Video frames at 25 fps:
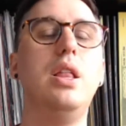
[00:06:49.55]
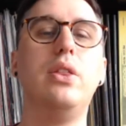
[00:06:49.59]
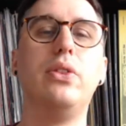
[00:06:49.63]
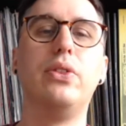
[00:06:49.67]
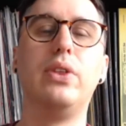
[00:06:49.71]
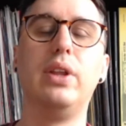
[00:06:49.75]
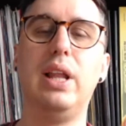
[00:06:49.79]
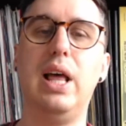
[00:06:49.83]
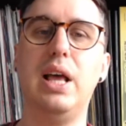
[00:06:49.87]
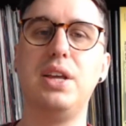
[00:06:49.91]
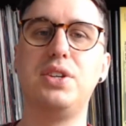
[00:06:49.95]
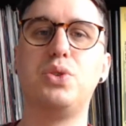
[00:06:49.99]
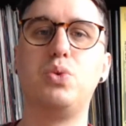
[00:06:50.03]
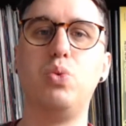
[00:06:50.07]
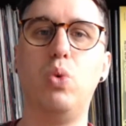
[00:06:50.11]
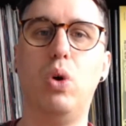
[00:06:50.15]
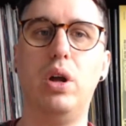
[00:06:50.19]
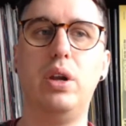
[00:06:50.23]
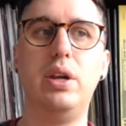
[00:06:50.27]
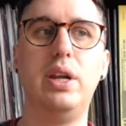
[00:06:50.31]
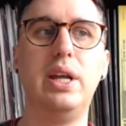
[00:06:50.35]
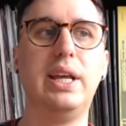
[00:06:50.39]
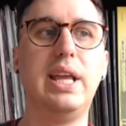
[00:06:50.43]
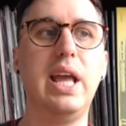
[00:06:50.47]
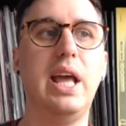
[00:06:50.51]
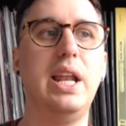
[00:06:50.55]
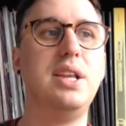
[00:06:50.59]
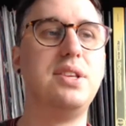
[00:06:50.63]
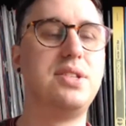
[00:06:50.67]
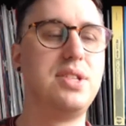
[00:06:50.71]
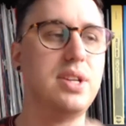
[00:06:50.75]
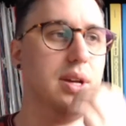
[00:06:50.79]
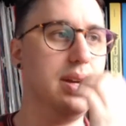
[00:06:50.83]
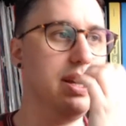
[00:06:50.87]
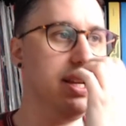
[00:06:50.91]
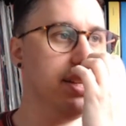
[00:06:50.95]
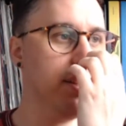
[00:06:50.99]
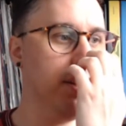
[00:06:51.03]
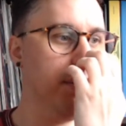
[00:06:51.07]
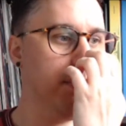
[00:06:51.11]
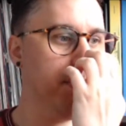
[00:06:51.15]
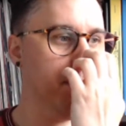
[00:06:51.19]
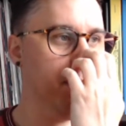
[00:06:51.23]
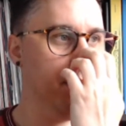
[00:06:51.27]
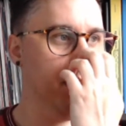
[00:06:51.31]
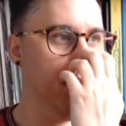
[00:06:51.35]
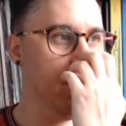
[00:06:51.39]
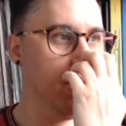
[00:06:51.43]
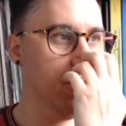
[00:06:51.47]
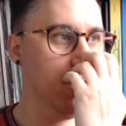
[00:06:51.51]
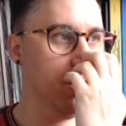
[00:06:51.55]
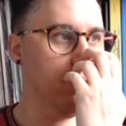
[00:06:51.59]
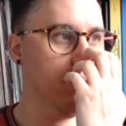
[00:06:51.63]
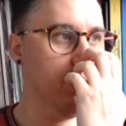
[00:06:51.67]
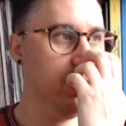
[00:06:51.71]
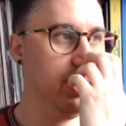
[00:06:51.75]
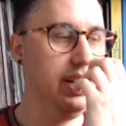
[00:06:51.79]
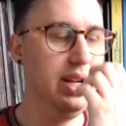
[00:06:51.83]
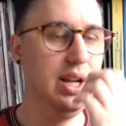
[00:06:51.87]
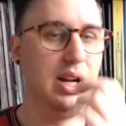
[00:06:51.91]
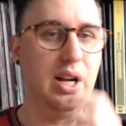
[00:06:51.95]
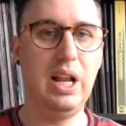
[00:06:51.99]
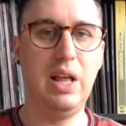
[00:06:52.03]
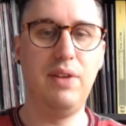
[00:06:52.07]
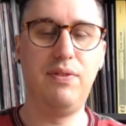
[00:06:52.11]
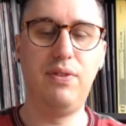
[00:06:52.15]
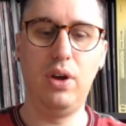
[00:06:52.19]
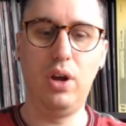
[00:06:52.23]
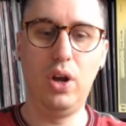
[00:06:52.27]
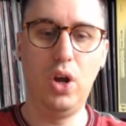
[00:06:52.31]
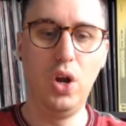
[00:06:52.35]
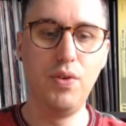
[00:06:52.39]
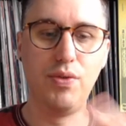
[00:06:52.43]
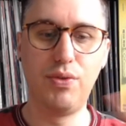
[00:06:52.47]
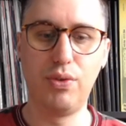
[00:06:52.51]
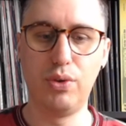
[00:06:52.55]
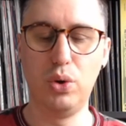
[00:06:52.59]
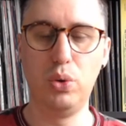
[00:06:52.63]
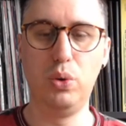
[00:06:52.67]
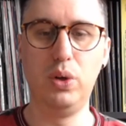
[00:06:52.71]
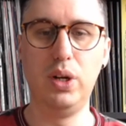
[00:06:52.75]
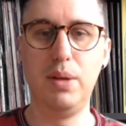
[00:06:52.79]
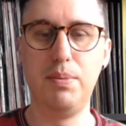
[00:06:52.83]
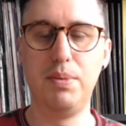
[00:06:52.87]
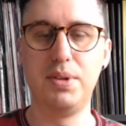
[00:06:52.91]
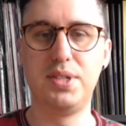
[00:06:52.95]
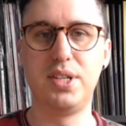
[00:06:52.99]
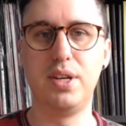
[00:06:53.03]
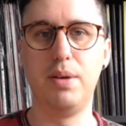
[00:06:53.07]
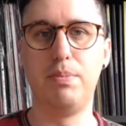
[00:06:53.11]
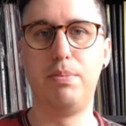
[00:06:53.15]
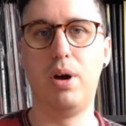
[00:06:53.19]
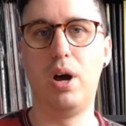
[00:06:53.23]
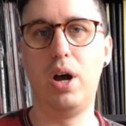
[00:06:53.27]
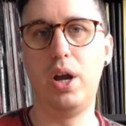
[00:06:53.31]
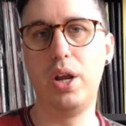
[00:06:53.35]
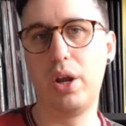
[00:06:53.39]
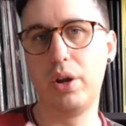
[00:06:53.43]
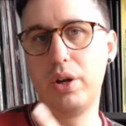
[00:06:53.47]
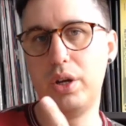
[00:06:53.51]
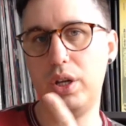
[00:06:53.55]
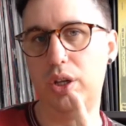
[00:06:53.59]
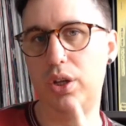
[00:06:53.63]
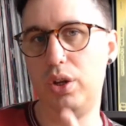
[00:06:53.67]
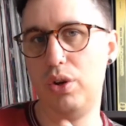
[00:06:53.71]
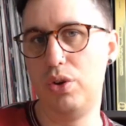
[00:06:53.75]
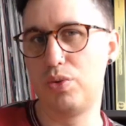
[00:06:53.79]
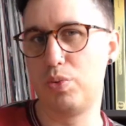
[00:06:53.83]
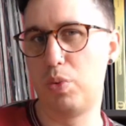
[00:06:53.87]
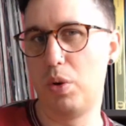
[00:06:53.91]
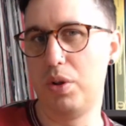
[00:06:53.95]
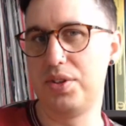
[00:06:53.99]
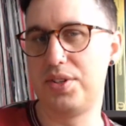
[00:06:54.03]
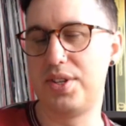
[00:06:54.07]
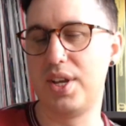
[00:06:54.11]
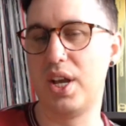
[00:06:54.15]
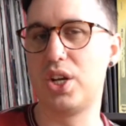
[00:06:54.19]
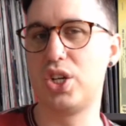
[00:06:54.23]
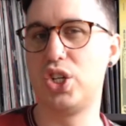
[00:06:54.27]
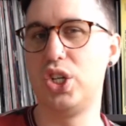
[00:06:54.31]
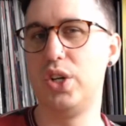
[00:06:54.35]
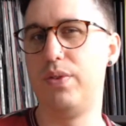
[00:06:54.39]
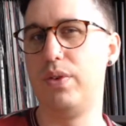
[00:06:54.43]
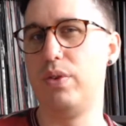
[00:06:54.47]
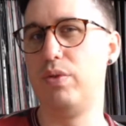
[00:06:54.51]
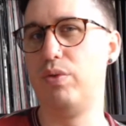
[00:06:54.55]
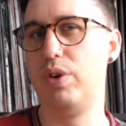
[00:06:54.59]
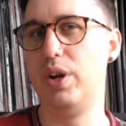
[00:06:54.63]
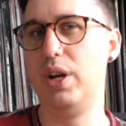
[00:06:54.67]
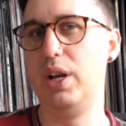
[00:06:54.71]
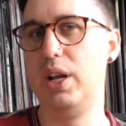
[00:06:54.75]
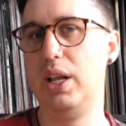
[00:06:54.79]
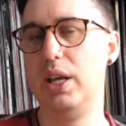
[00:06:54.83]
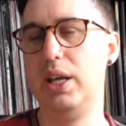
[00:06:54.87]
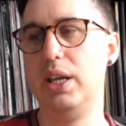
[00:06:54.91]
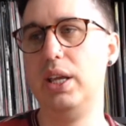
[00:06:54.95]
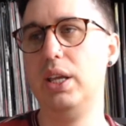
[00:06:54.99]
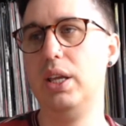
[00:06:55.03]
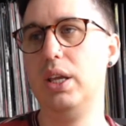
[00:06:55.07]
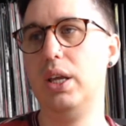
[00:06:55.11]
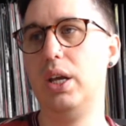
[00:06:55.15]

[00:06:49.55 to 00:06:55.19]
The last one again is a really clever overall limiter, but I only use one section of it really.